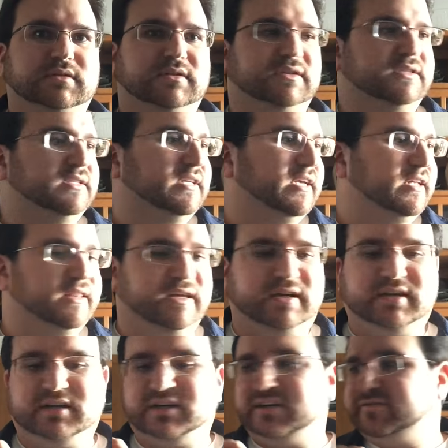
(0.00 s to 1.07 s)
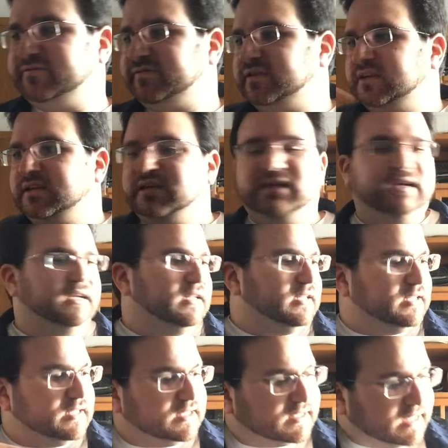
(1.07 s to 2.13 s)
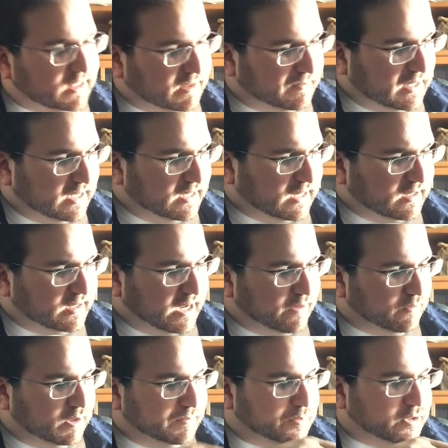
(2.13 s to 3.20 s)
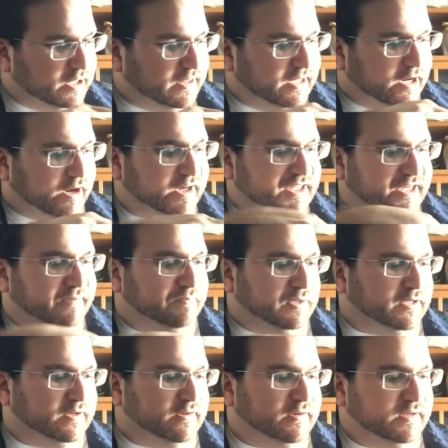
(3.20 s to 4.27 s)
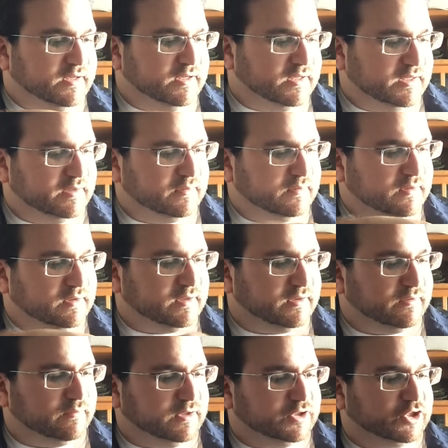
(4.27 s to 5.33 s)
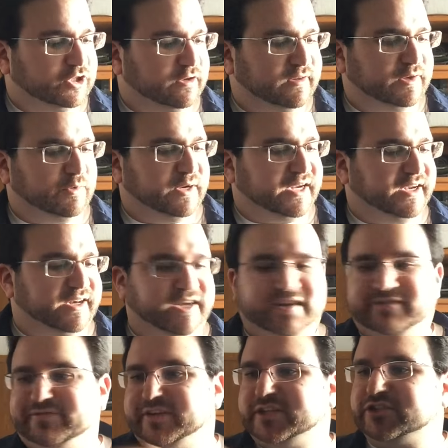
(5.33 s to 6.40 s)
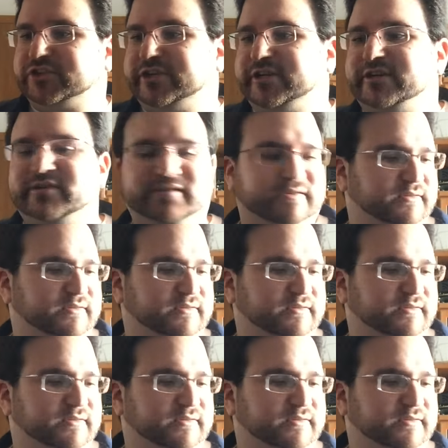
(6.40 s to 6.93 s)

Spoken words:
Let's take that off. Let's get the blade out and we'll put in the Arctic blue. We'll show the quick connect feature